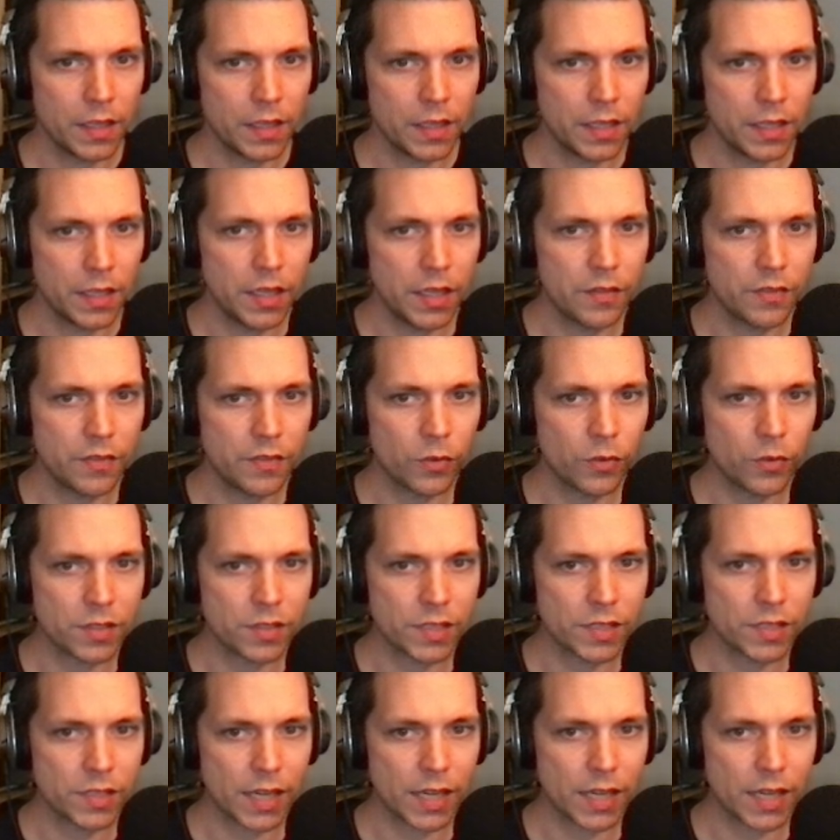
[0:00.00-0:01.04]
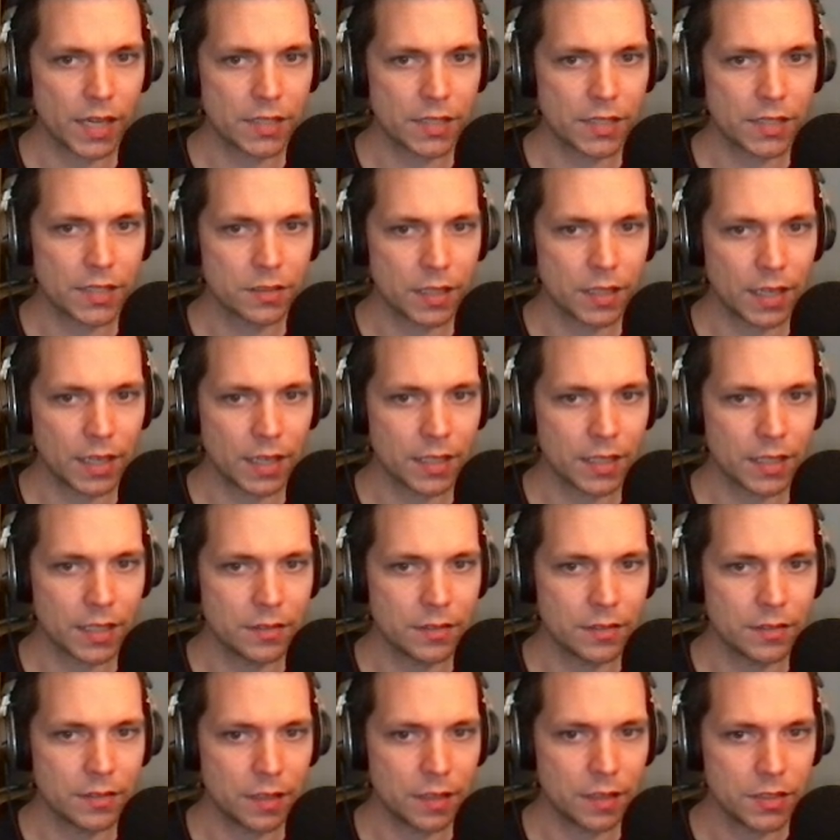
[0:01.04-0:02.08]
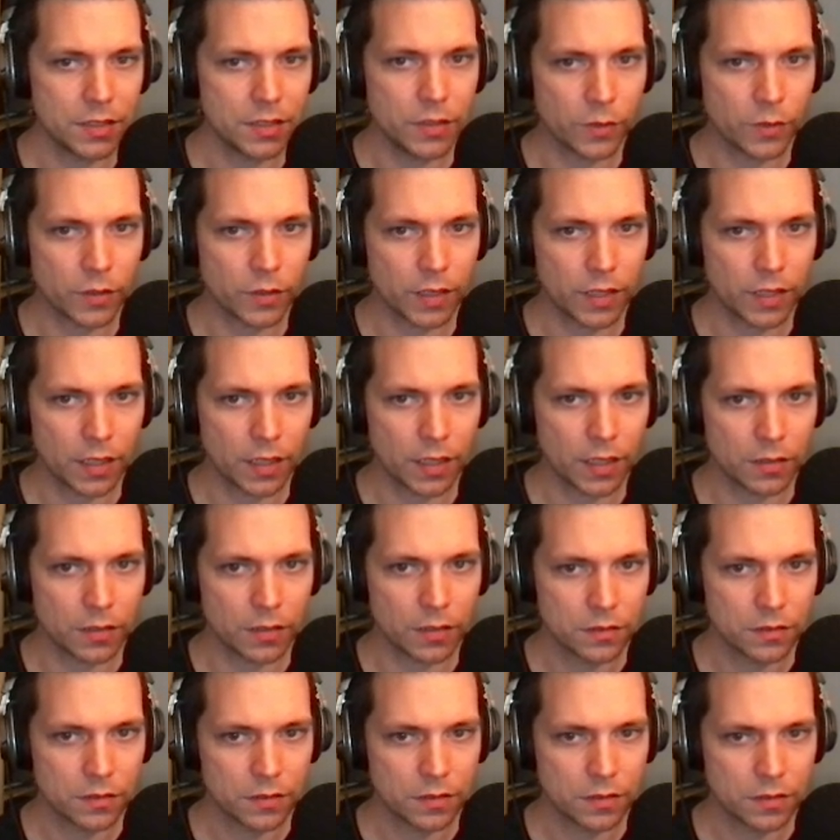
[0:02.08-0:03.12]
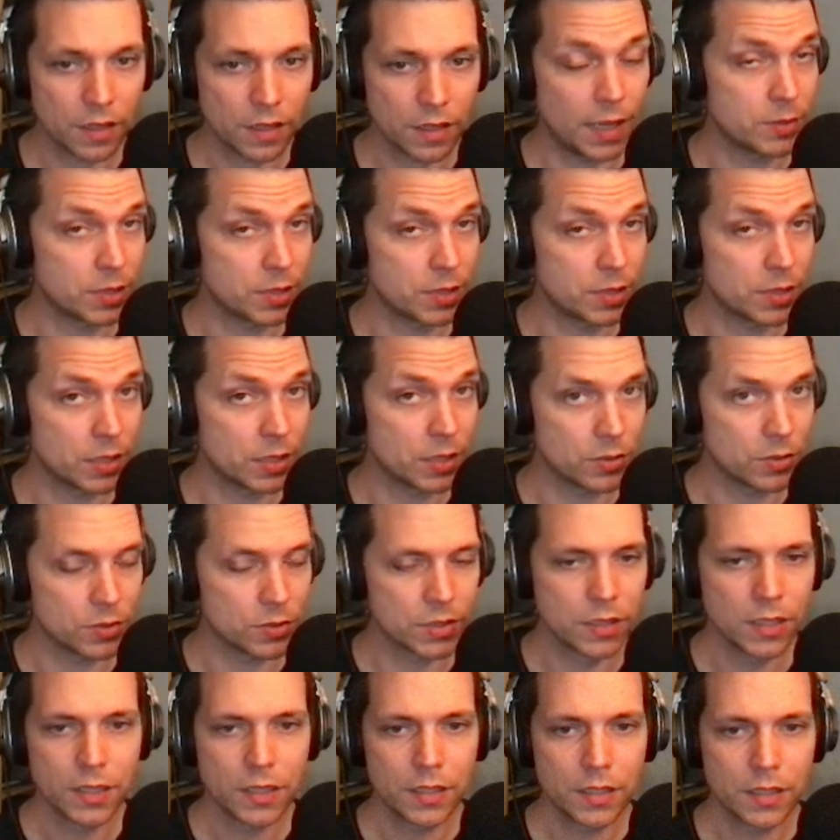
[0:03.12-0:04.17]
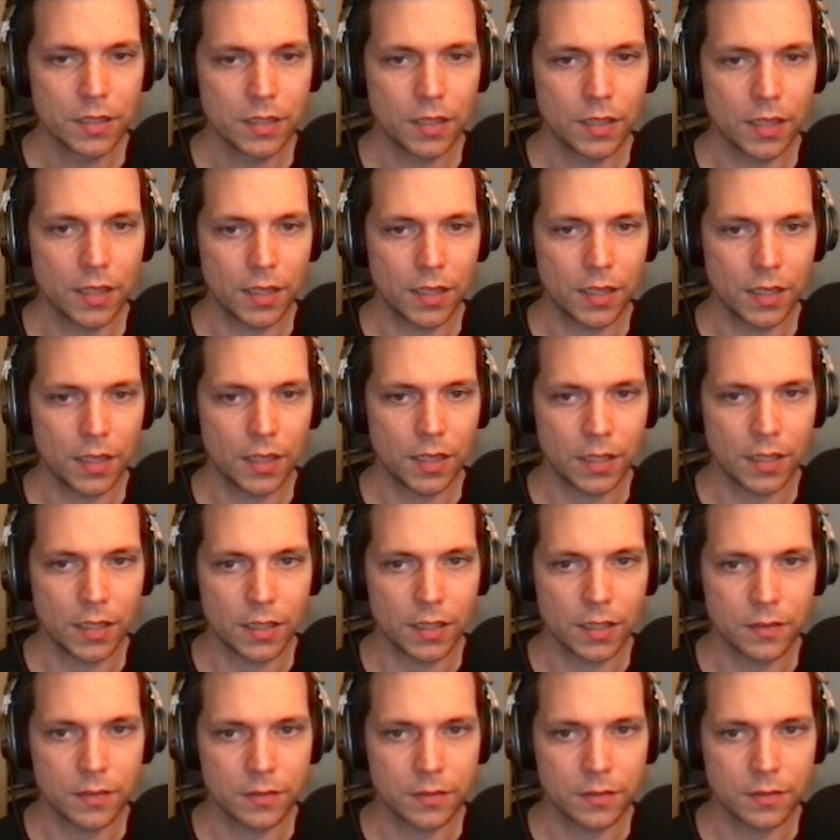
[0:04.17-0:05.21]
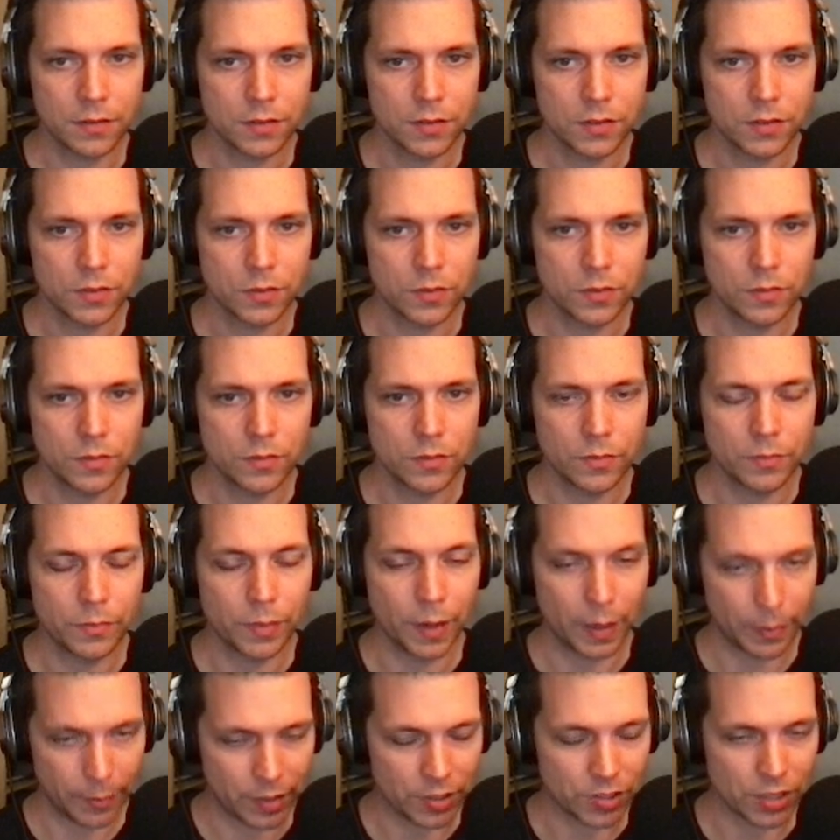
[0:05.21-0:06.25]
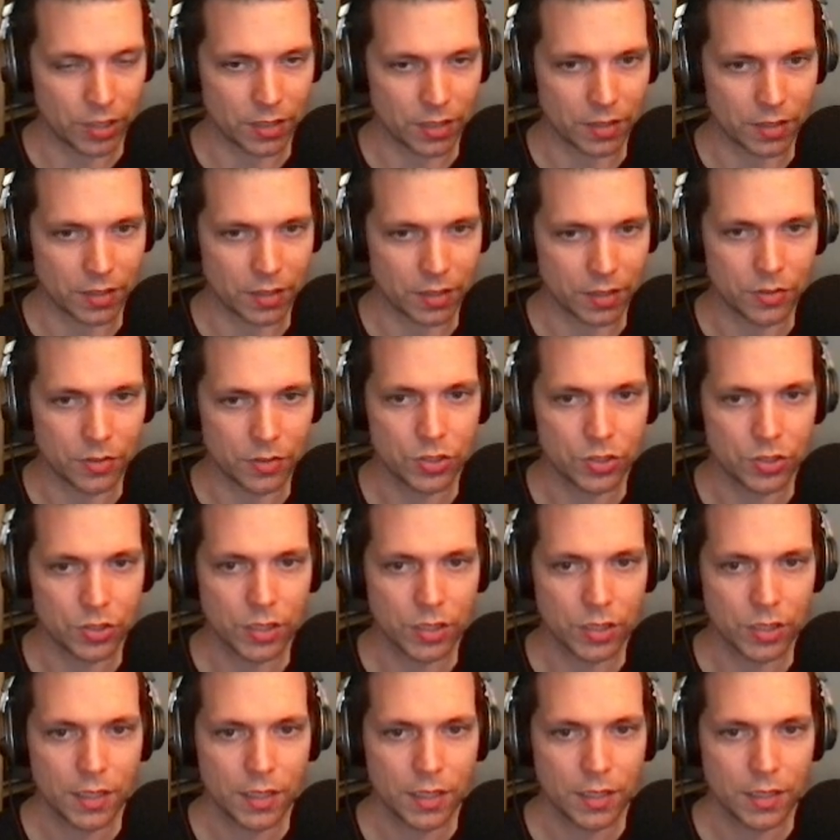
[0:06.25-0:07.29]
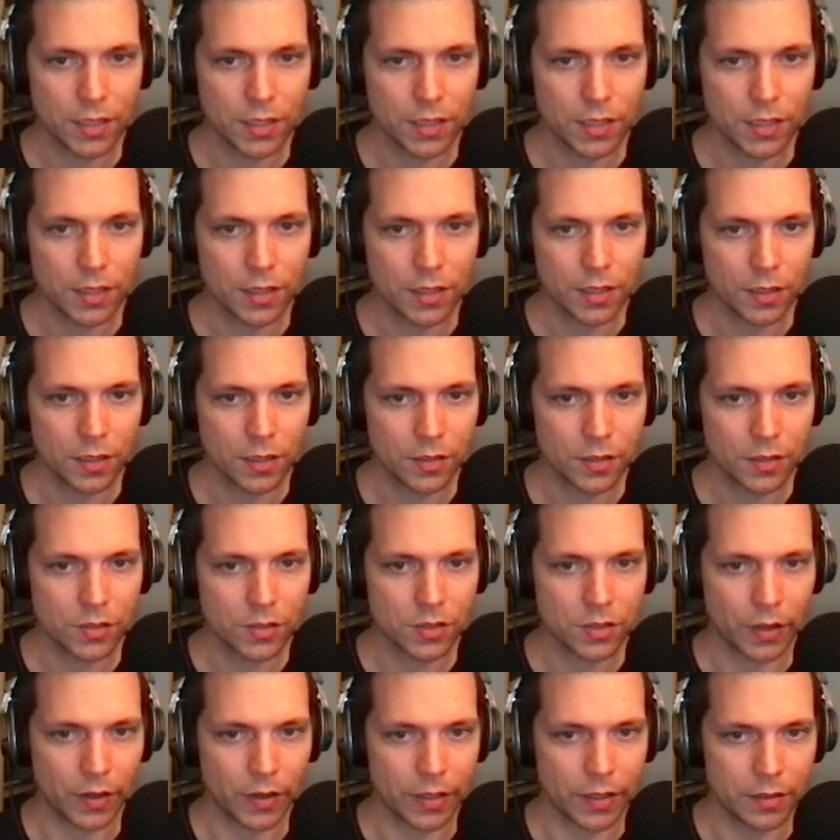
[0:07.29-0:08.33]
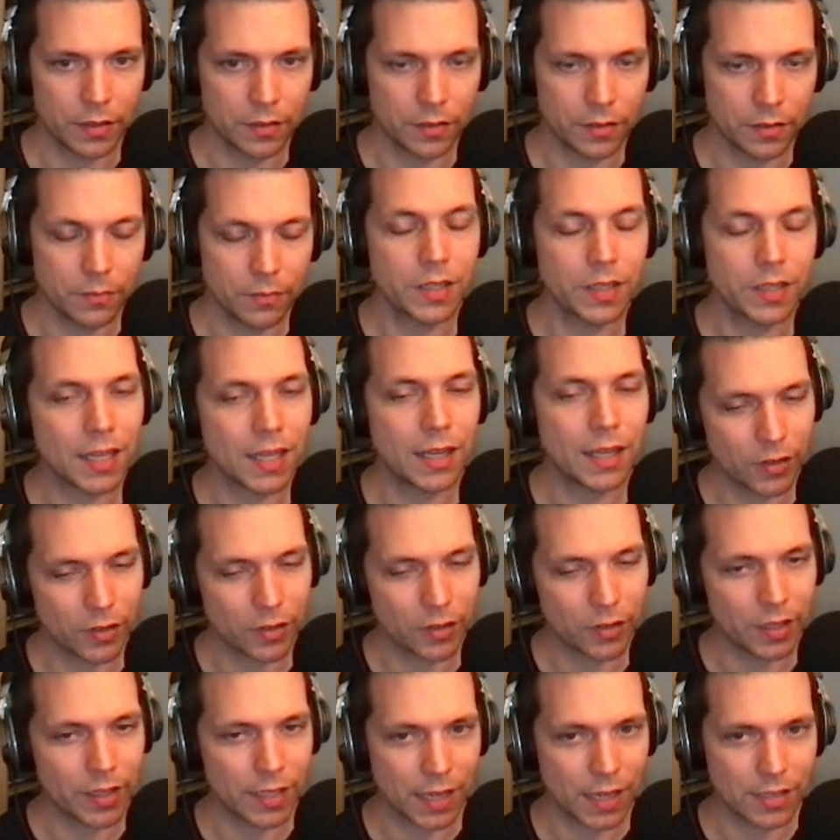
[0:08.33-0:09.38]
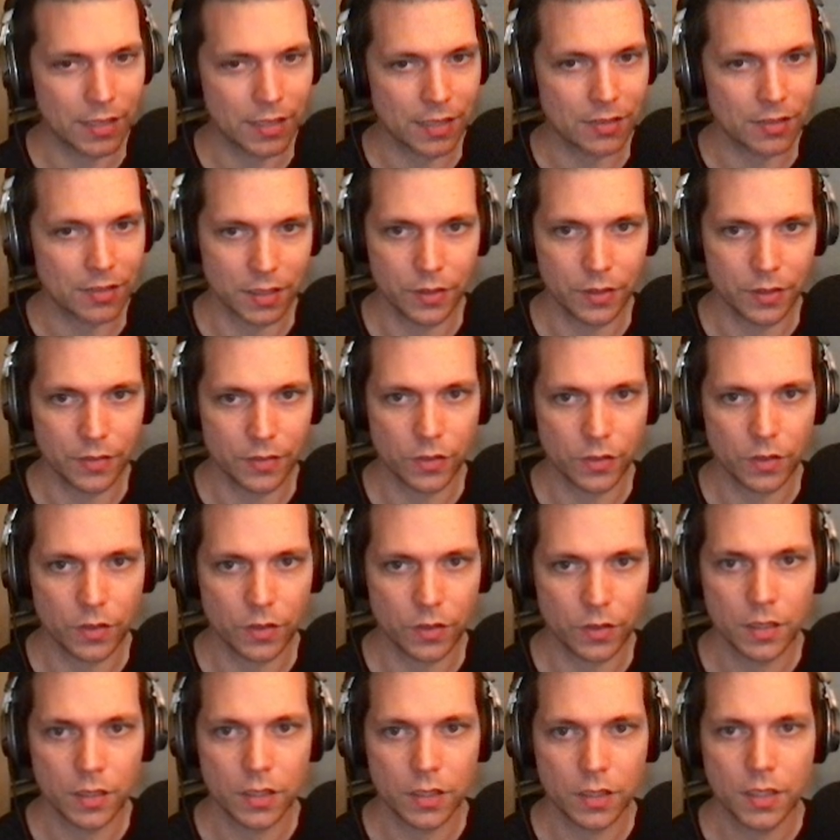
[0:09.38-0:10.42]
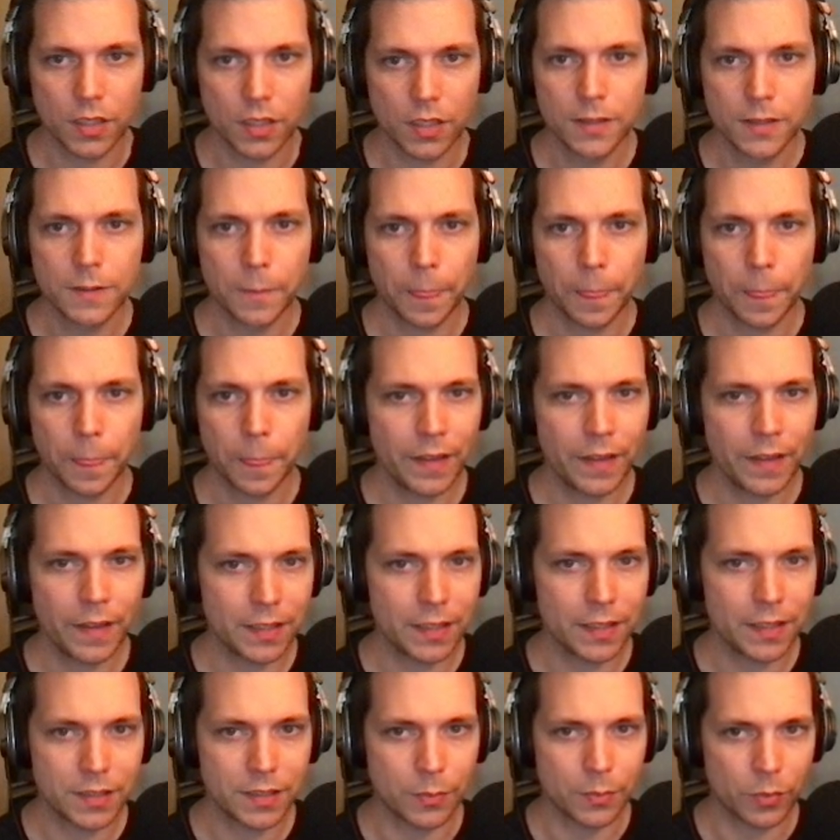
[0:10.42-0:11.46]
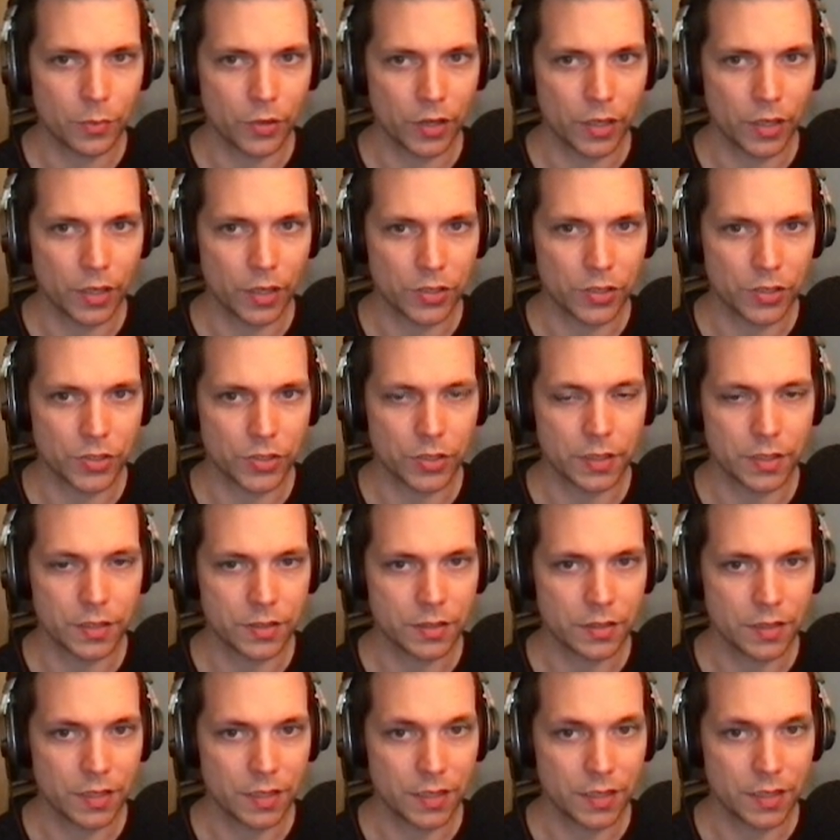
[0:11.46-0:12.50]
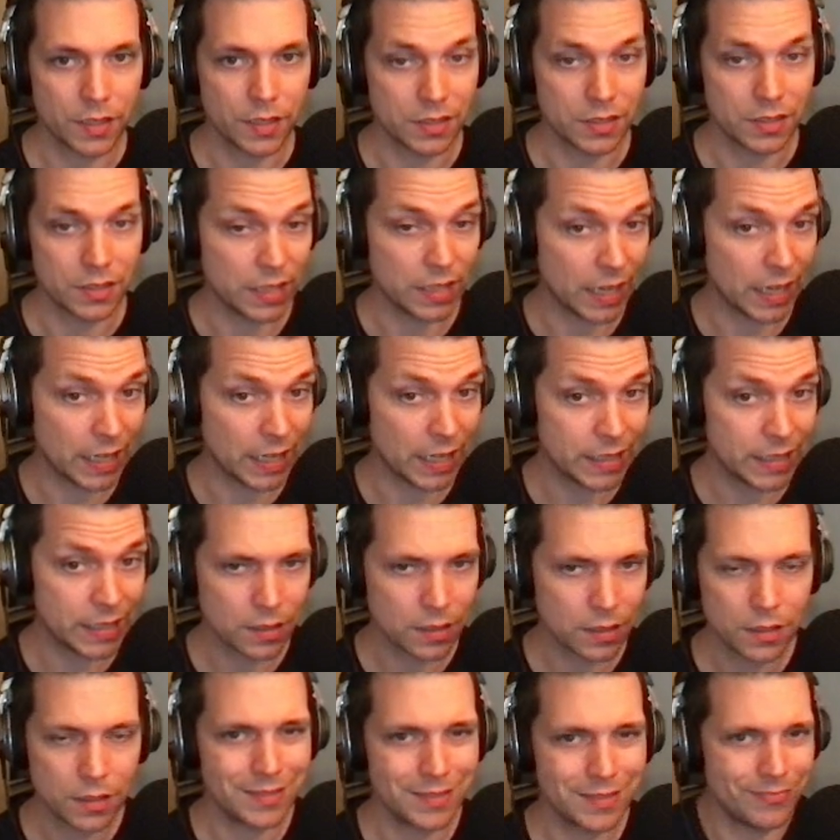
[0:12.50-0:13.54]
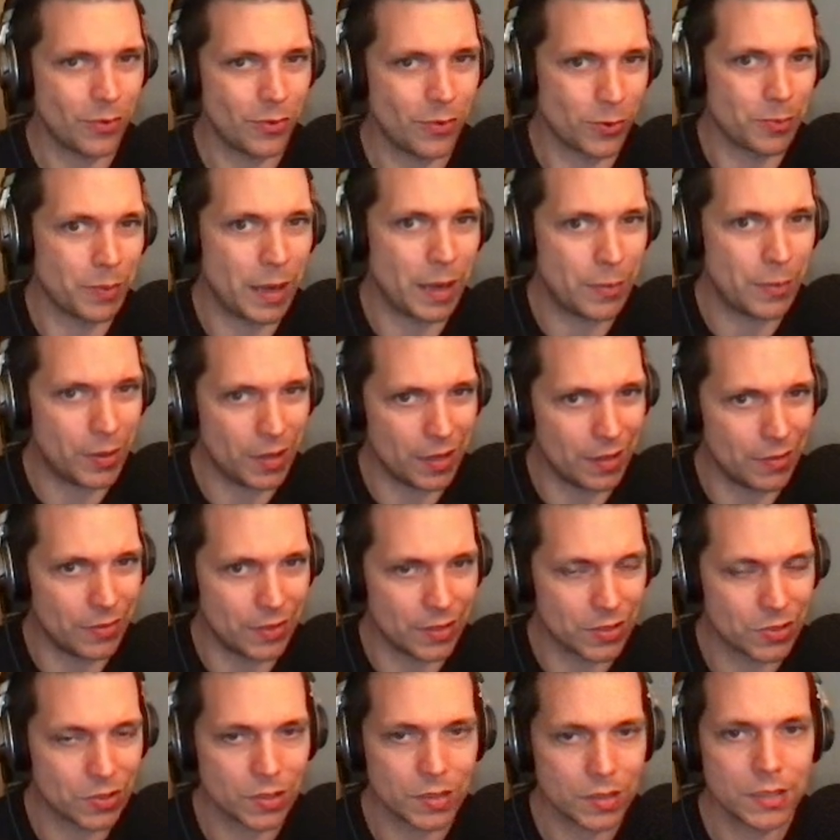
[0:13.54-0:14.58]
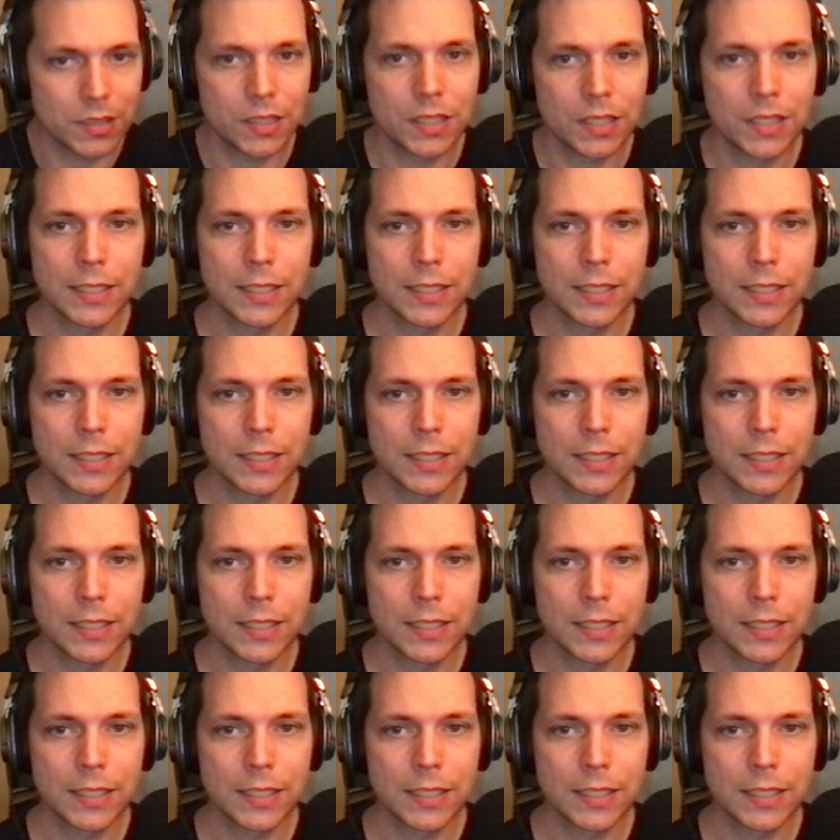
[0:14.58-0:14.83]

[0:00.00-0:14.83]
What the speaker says: e4 is excellent. I can do e4 now, I'm told, by my chess coach. So now I can, because I have already castled, I can do e4. And the idea is to put pressure on his knight, or maybe eventually.